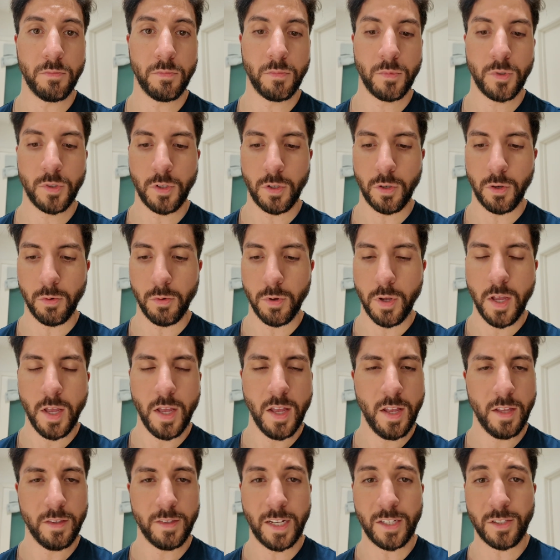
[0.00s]
So
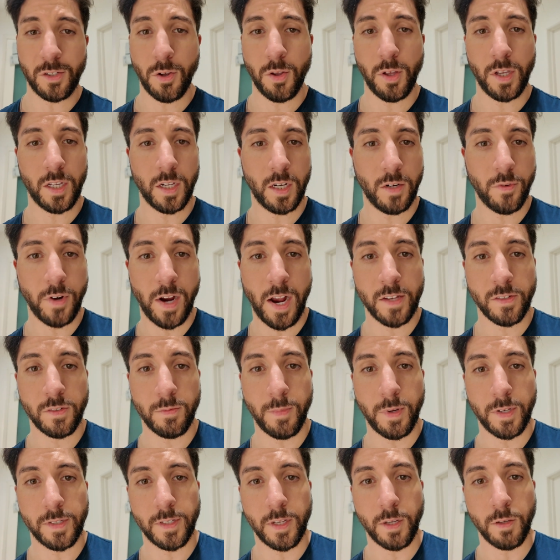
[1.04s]
that's all I can ever ask
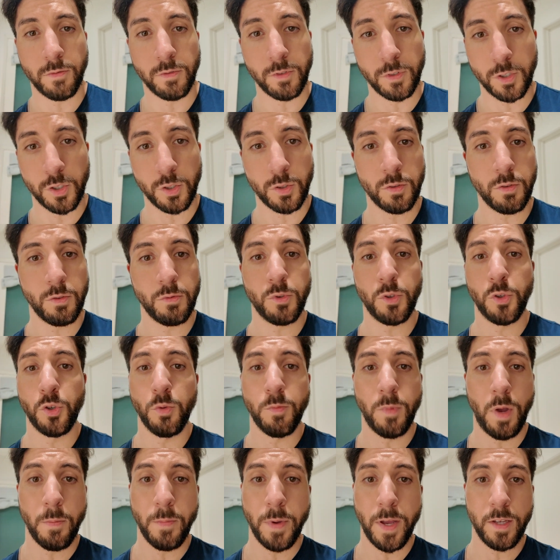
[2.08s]
myself, is just to do
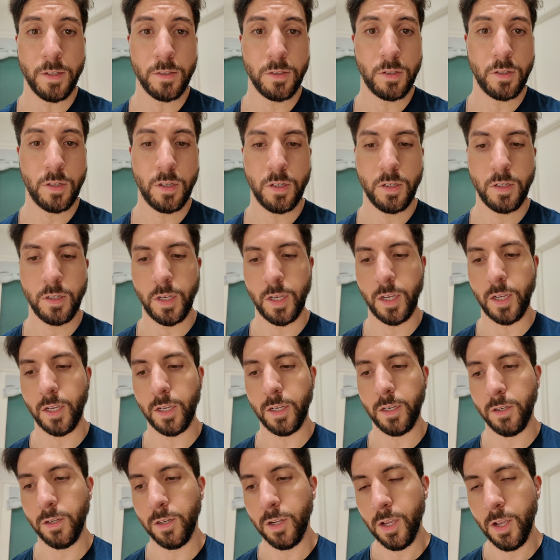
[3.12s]
my best
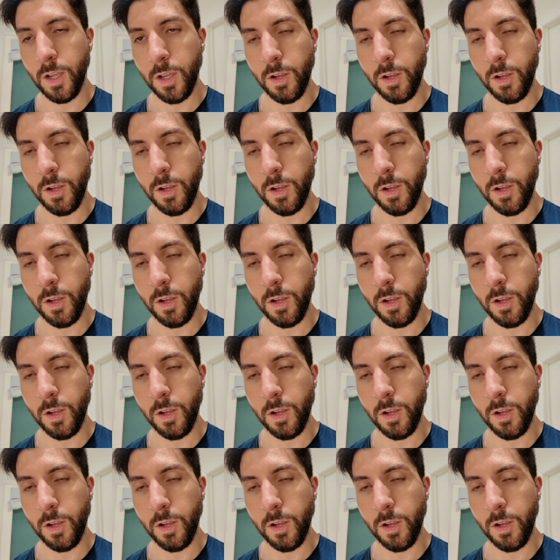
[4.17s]
and